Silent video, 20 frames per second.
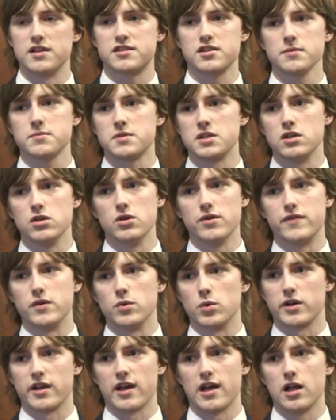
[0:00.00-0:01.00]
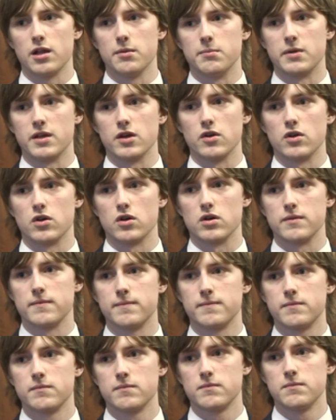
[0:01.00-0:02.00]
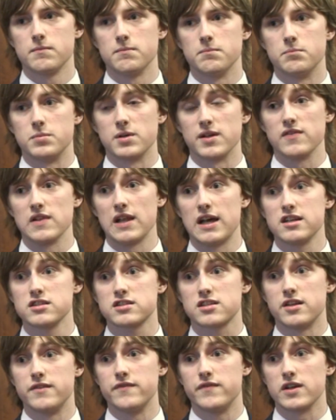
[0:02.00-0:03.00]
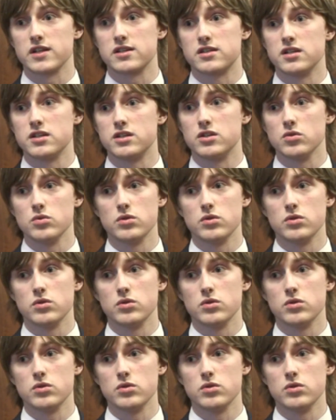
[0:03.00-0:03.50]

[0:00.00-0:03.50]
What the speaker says: It's up to you if you want to help me or not. But if Lam is convicted,